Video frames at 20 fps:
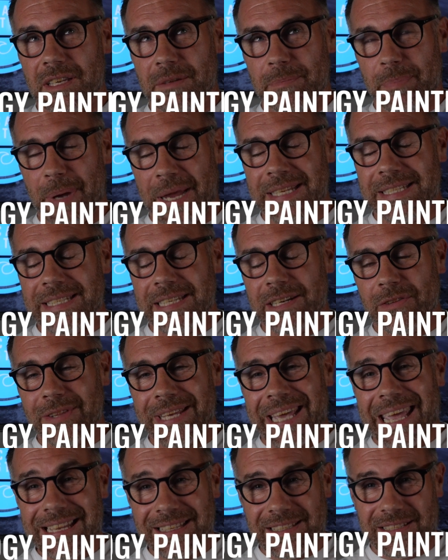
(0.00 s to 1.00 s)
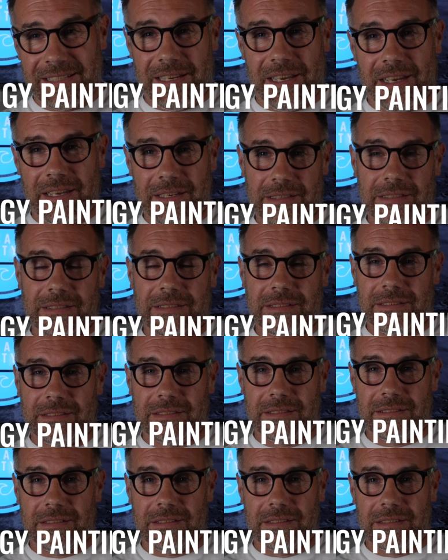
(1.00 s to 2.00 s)
Painting on the inside
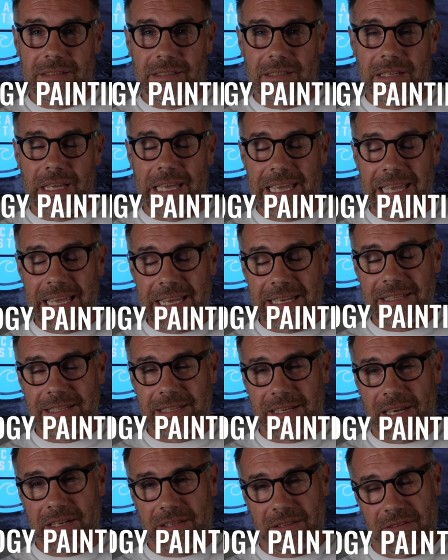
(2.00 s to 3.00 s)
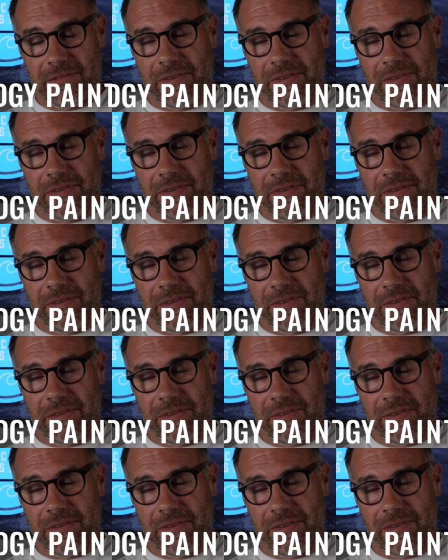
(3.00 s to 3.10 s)
of the